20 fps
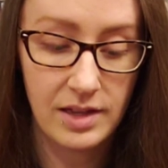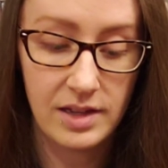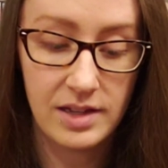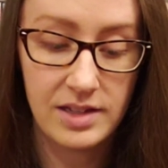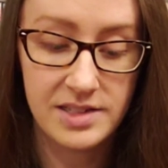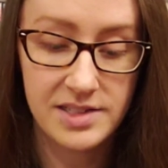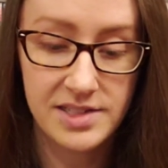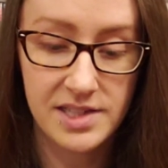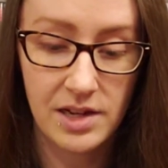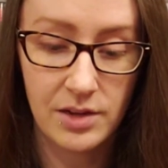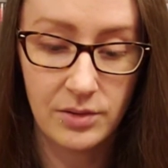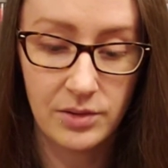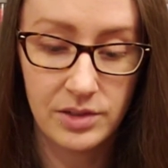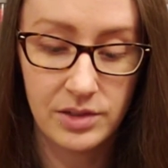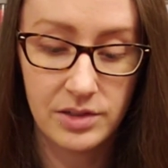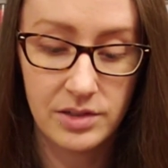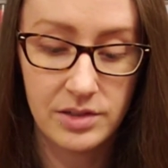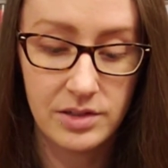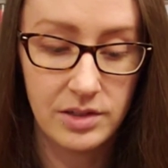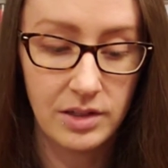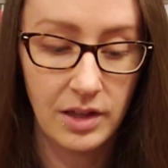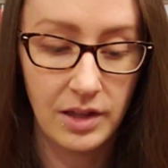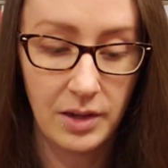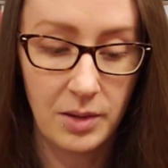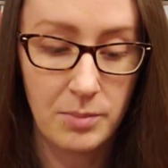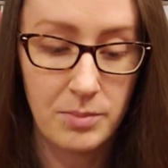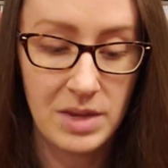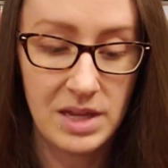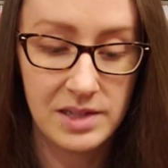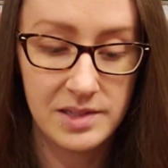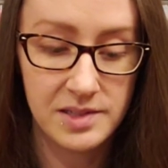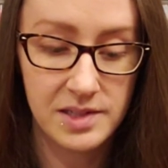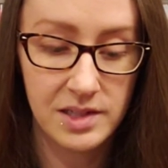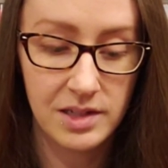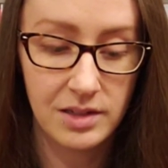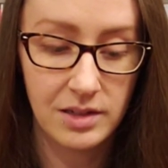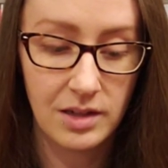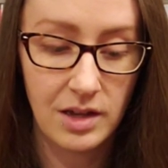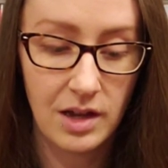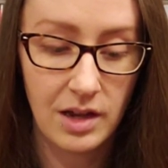It sounded like
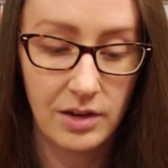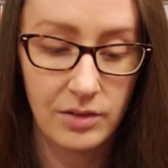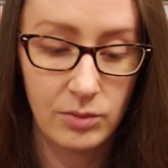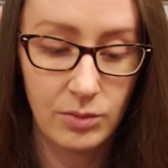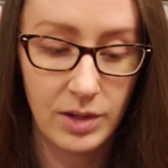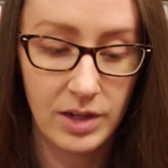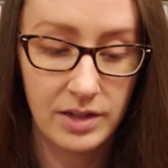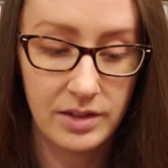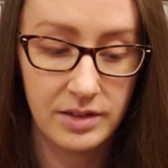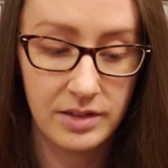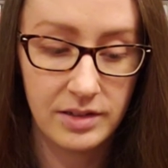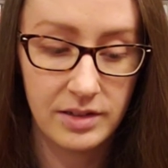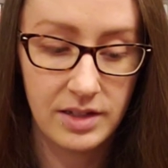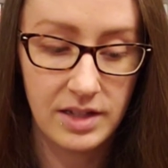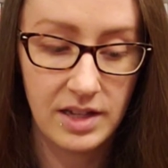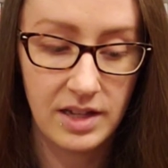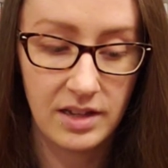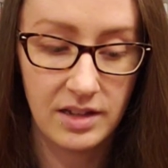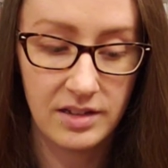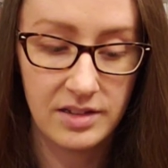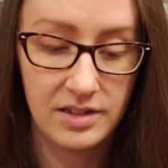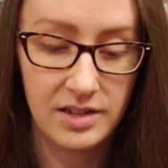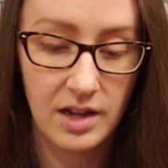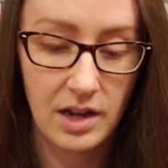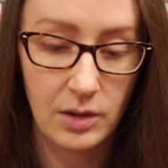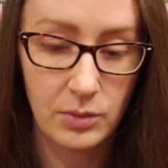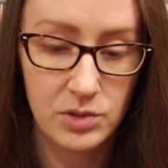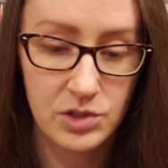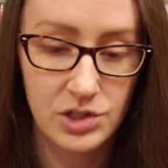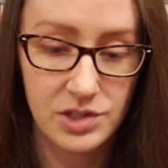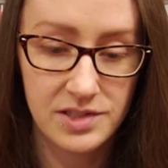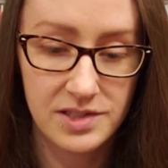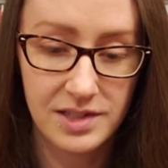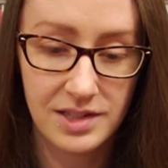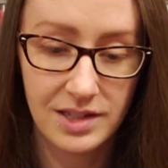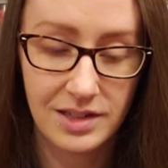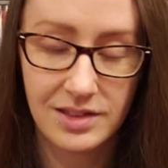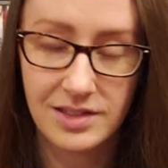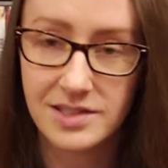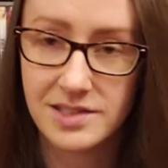amazing. I read it and I was just
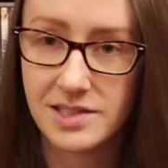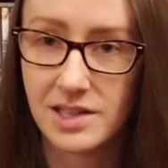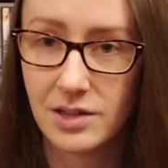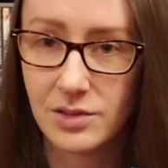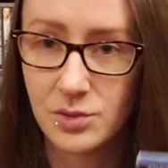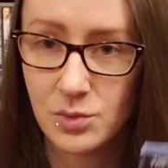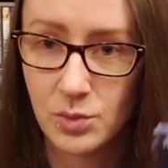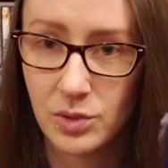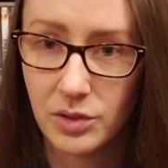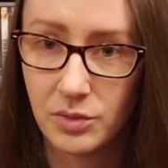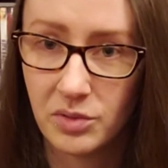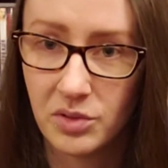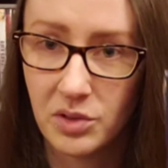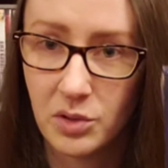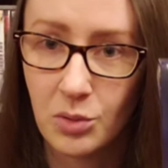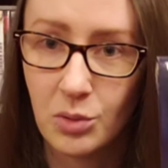like, this sounds really, really